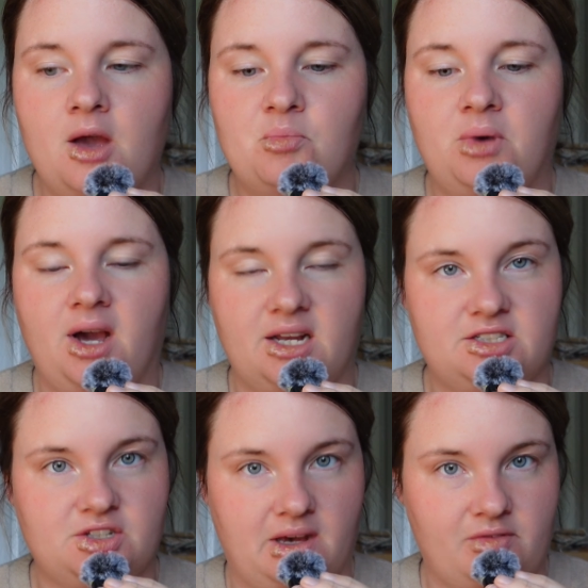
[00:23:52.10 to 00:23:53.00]
But I
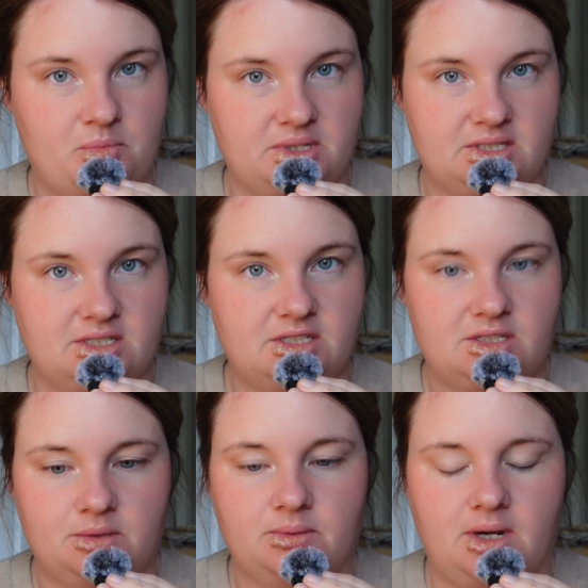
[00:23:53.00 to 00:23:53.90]
still have a business
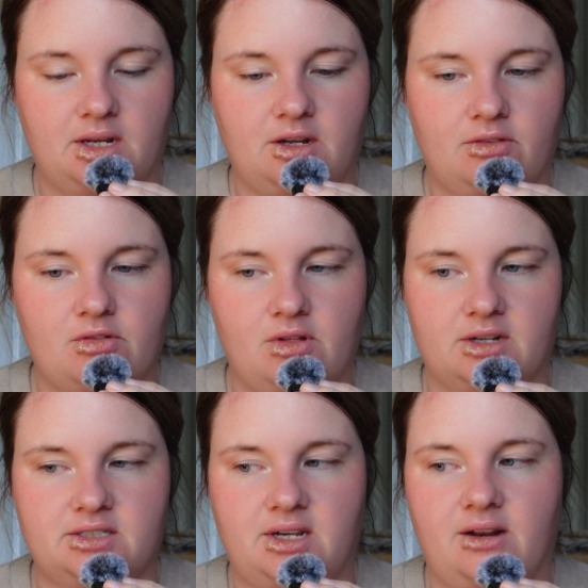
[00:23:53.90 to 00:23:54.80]
to run on the
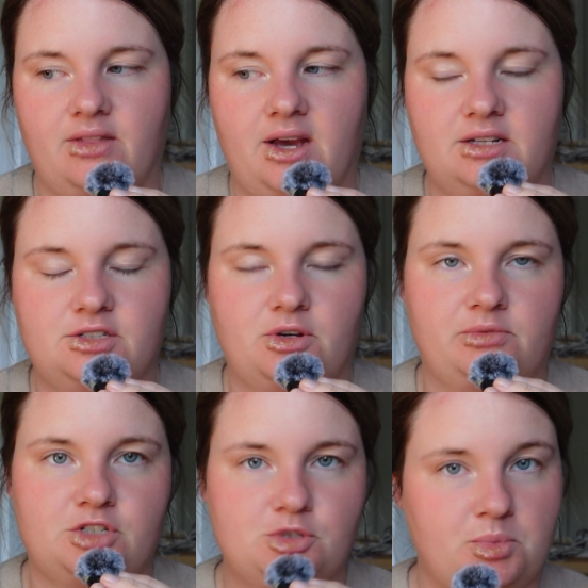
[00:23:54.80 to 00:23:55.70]
long side of that, and so
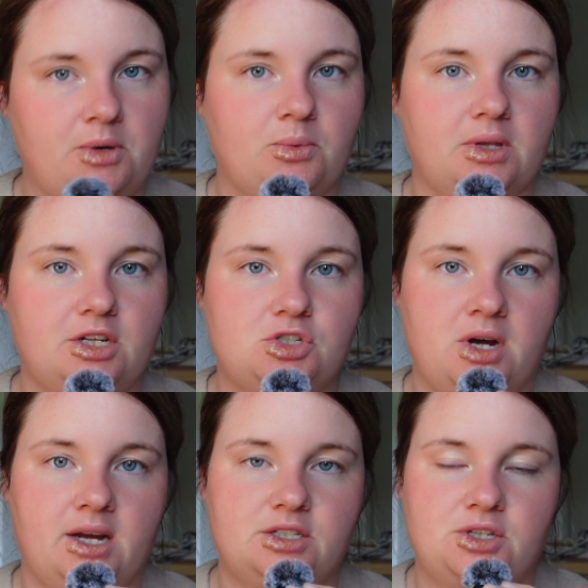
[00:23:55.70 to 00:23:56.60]
I've just been really
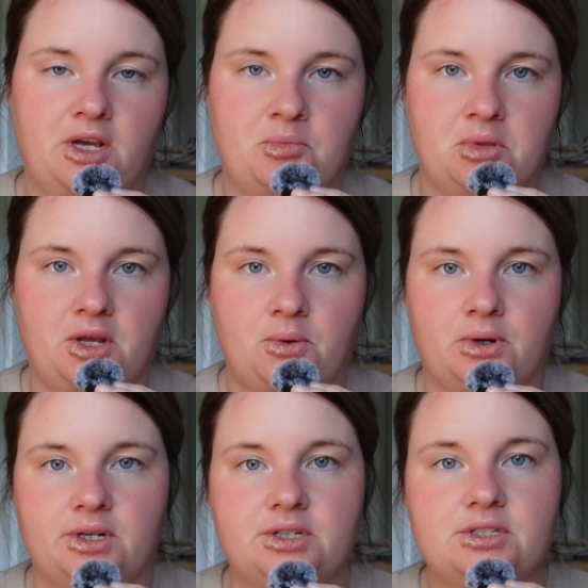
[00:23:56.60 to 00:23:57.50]
trying to complete
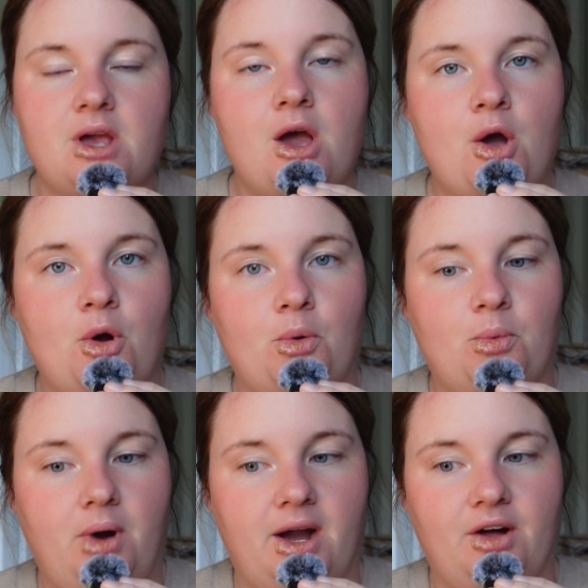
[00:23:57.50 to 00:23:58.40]
orders
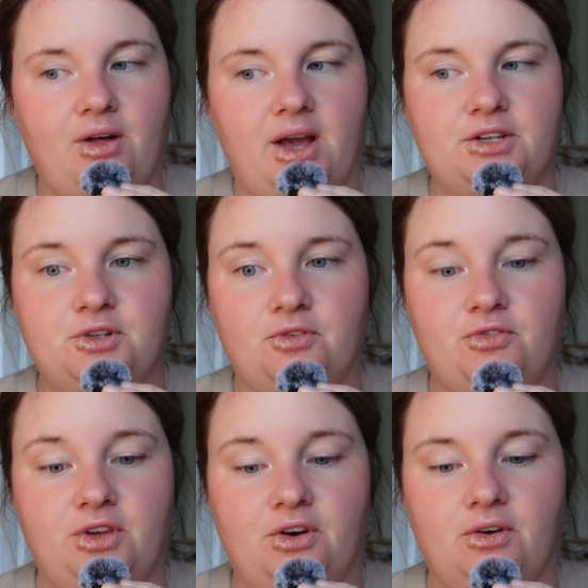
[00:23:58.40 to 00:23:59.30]
while I don't
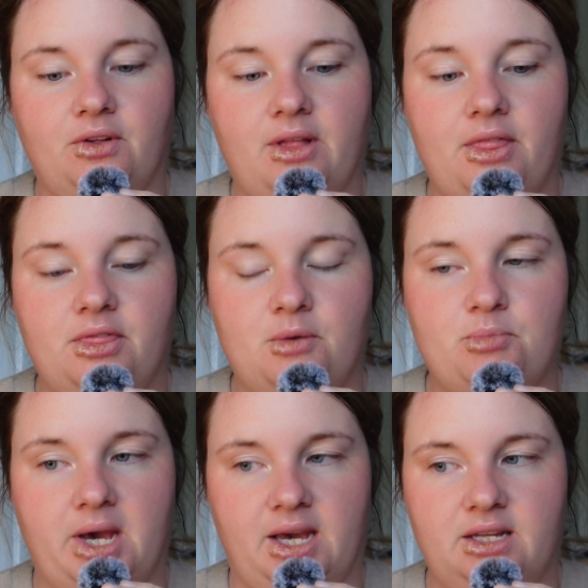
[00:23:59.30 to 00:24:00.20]
feel the
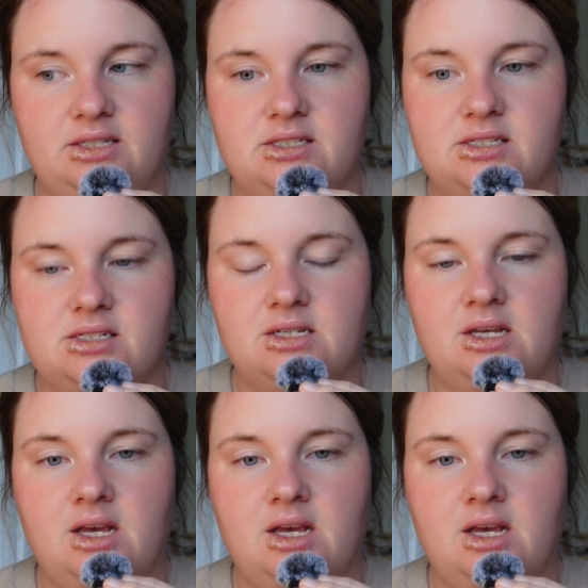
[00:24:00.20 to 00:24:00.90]
best.